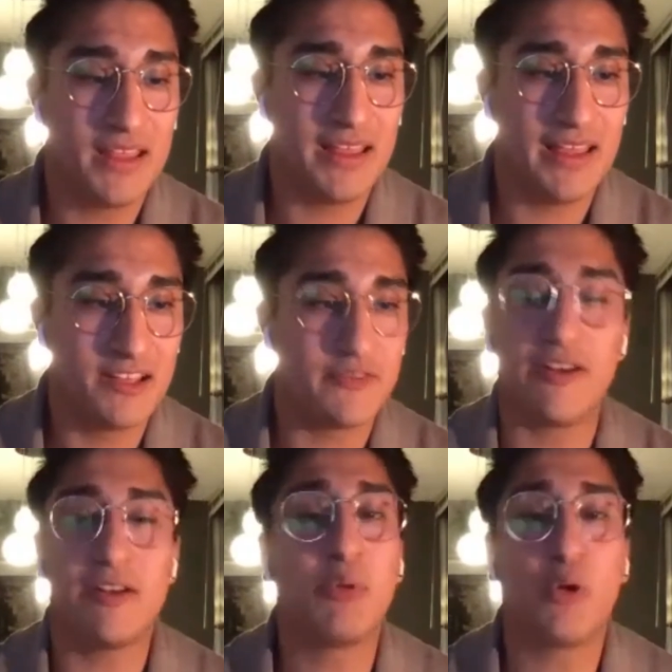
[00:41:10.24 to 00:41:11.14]
it's
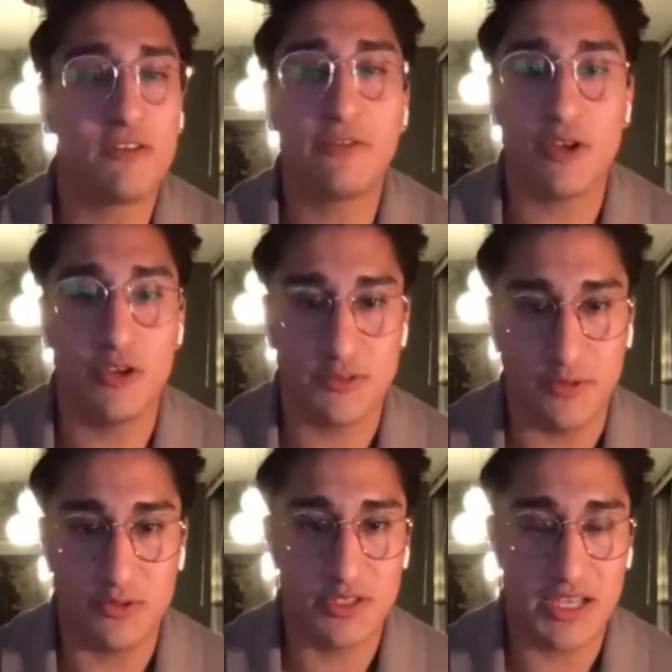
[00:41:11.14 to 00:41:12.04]
very important for US
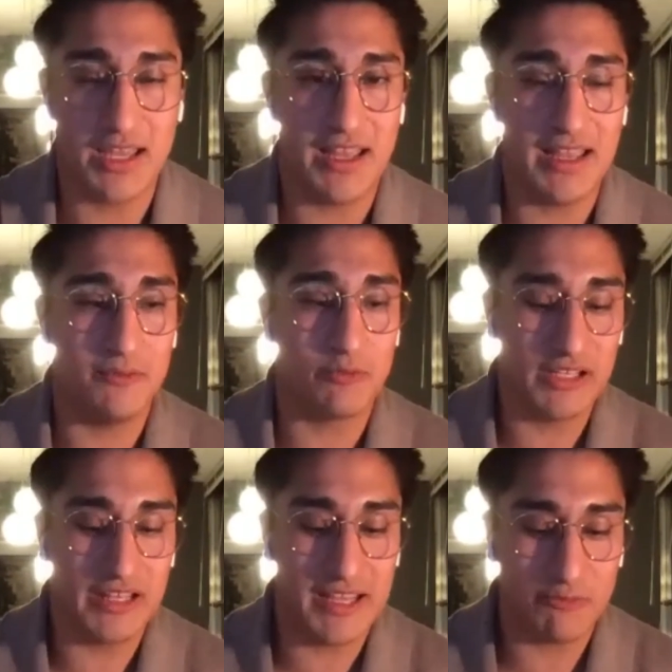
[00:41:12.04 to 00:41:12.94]
Foods, and
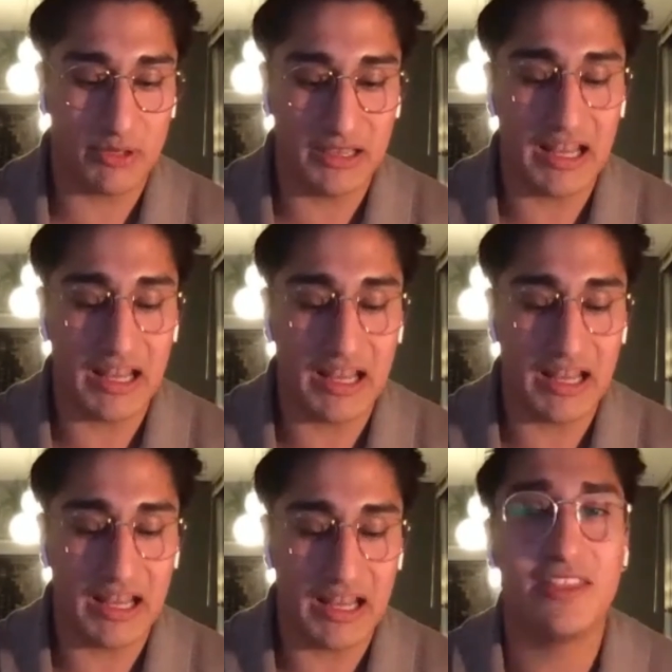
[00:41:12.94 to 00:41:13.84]
really
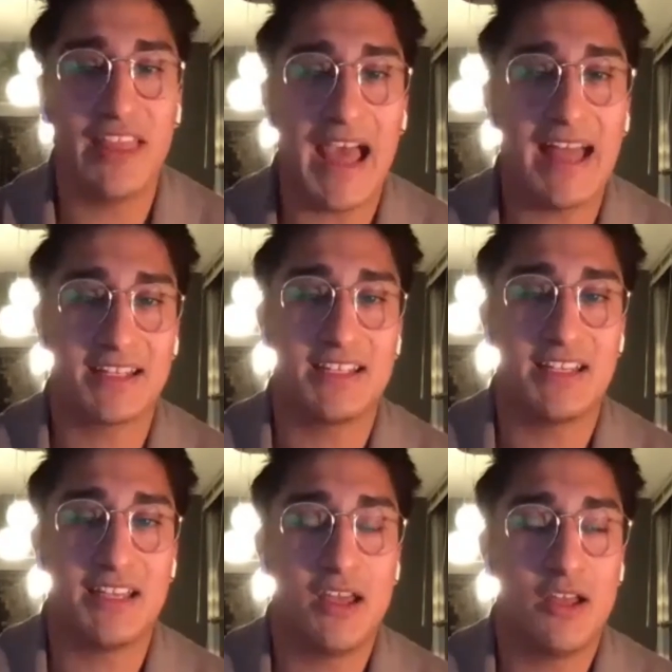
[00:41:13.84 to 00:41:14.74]
rely on that
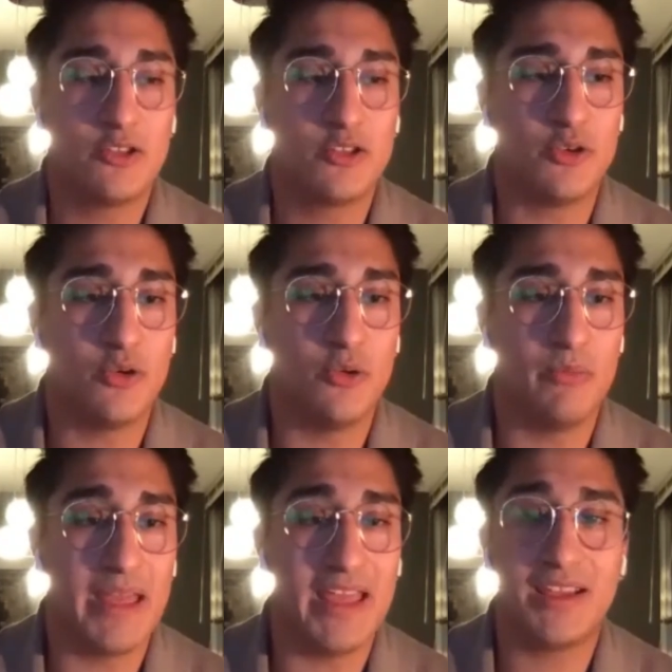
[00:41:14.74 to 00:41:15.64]
to
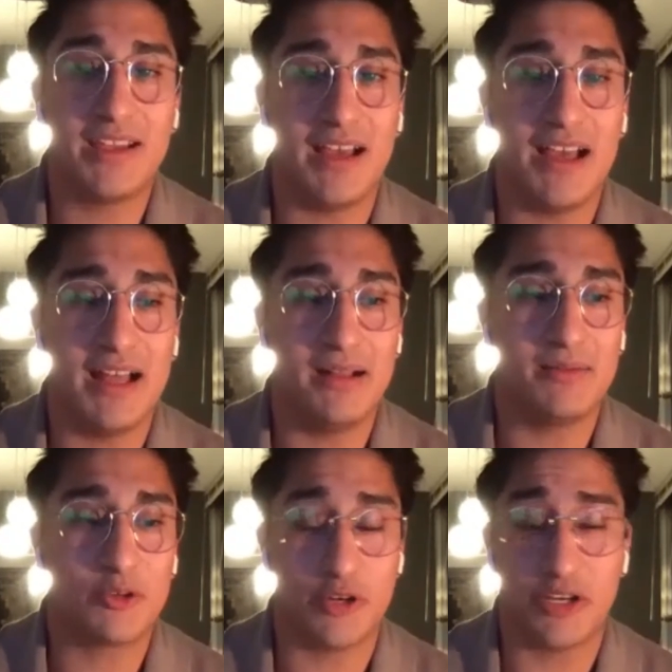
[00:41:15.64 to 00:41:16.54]
make
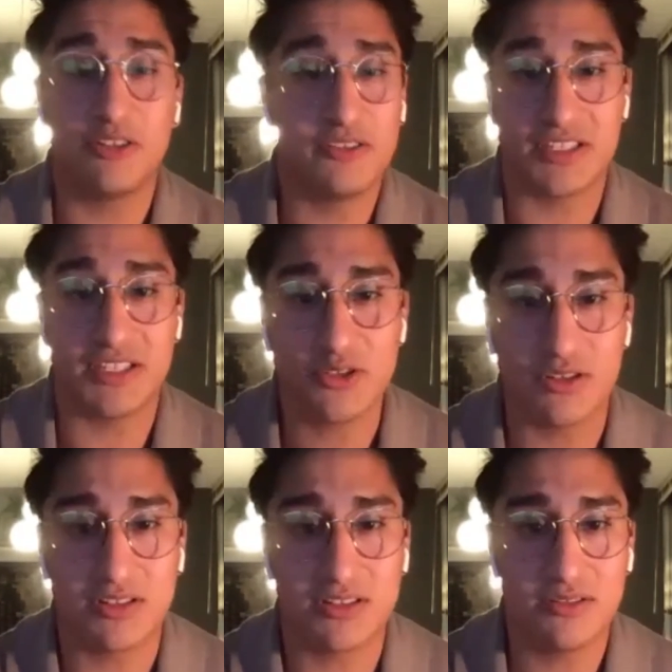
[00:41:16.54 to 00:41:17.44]
critical
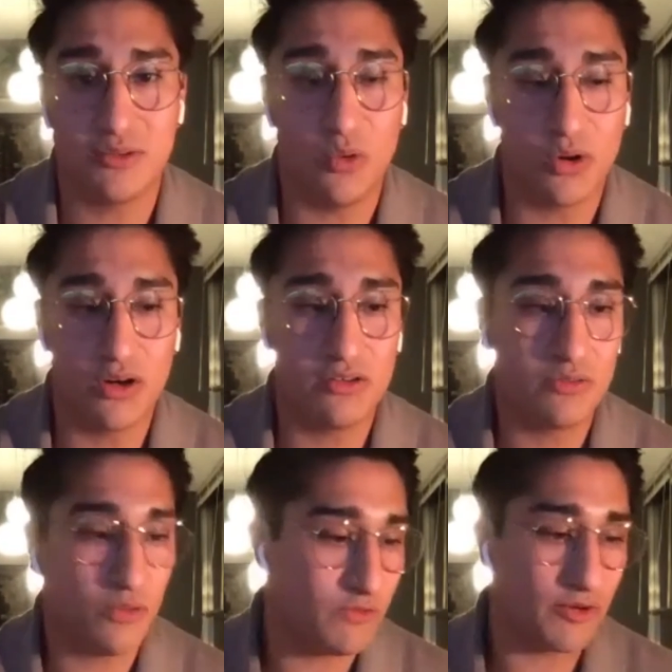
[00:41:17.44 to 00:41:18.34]
decisions, or
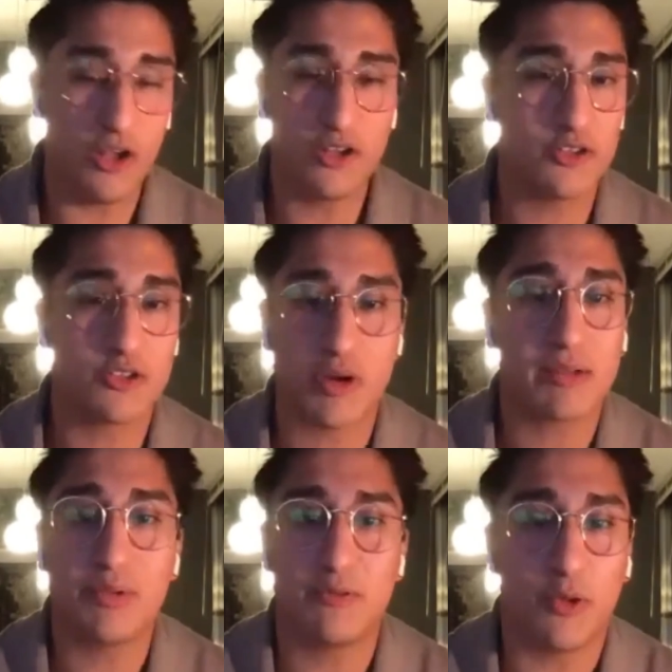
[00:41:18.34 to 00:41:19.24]
overall just
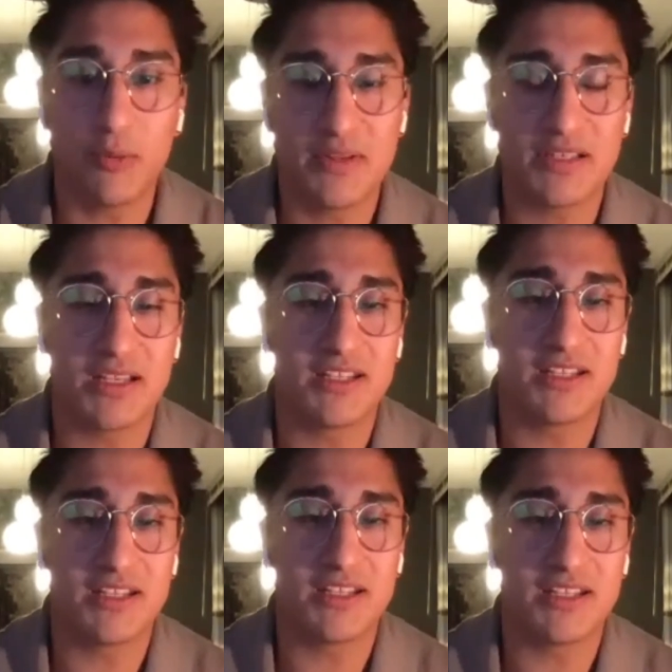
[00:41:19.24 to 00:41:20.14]
track performance to see
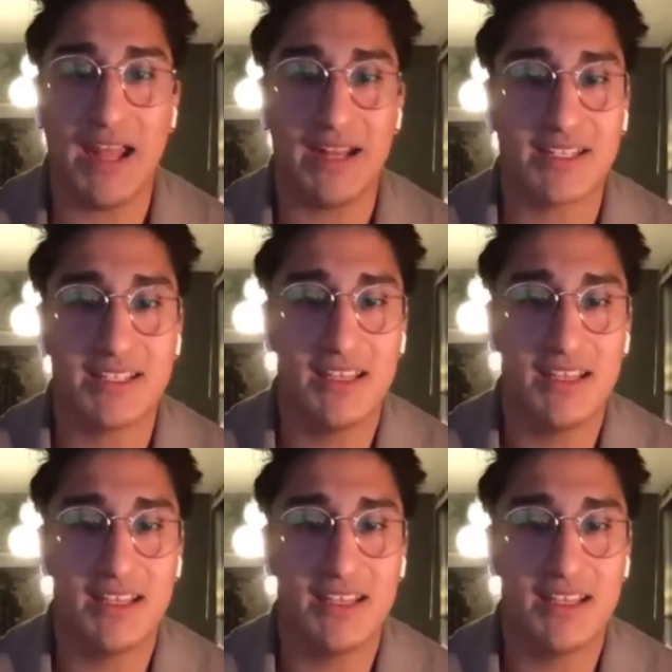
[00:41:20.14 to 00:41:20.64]
where we're at.